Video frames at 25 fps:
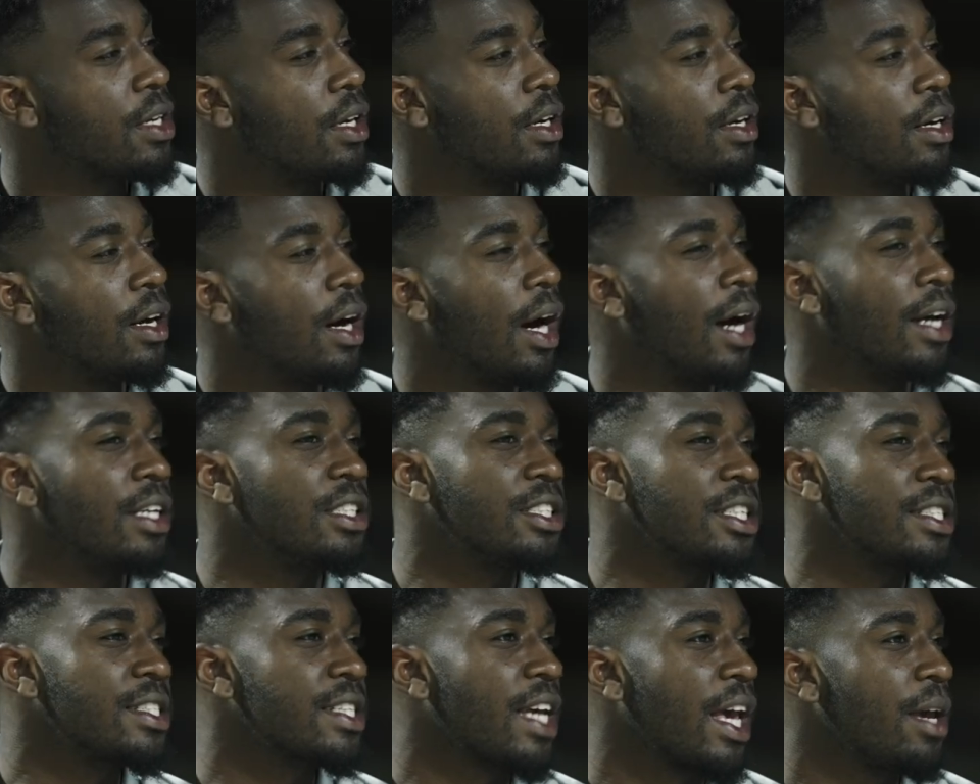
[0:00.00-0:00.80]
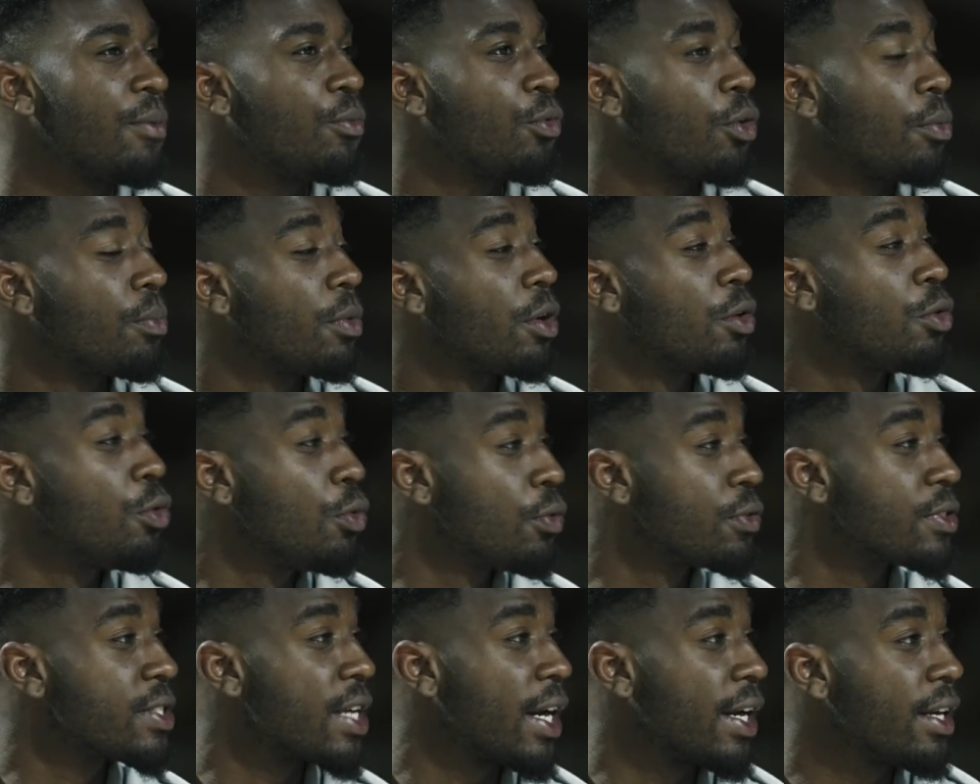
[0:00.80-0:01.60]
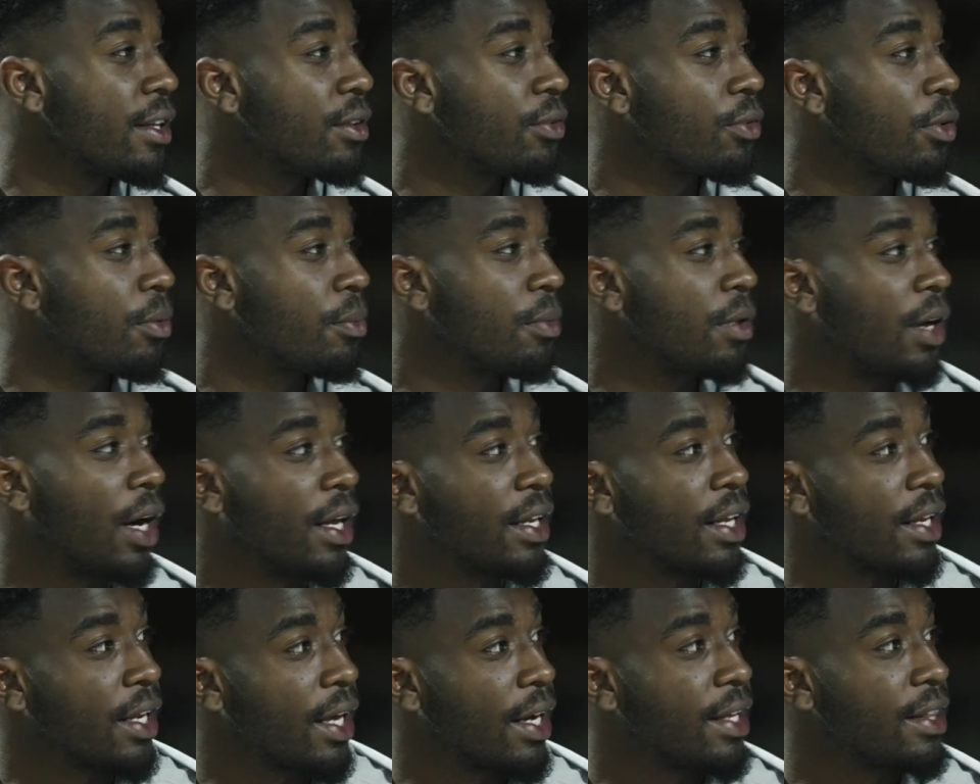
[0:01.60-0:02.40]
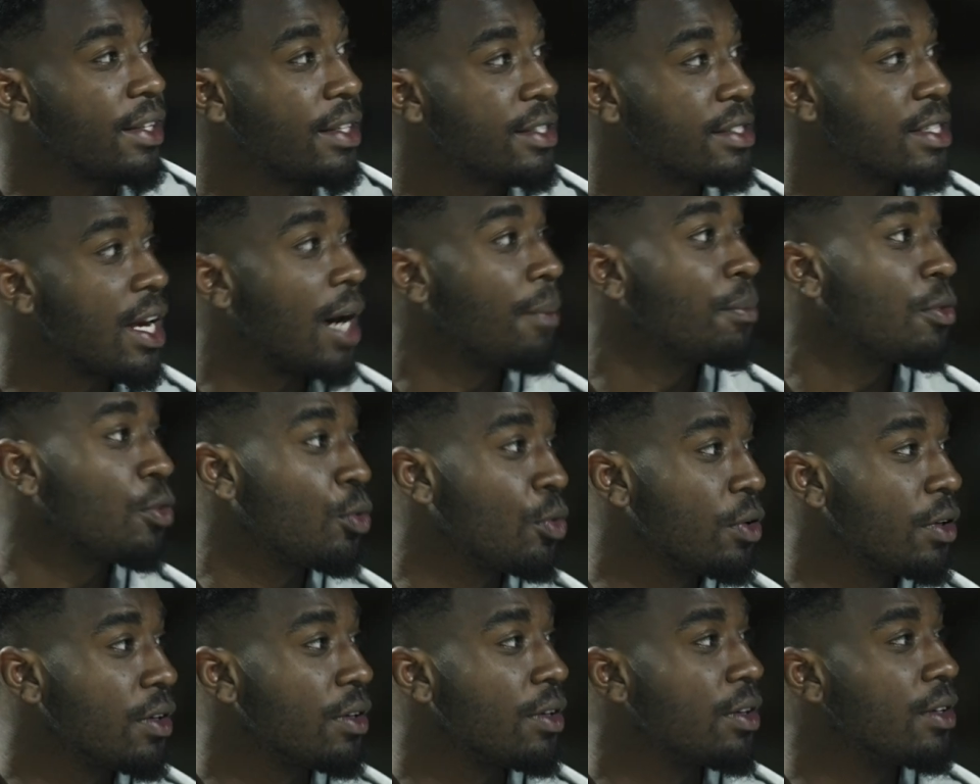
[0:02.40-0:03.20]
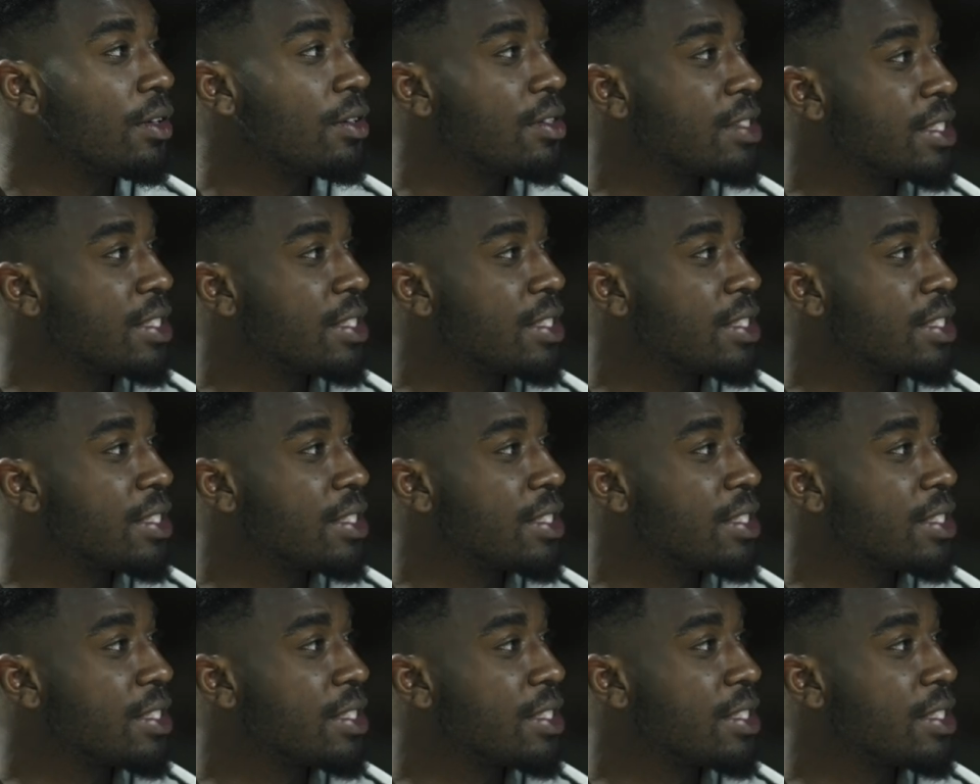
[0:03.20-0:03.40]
I just came from the youth side, from the under 90s up to the mm-hmm.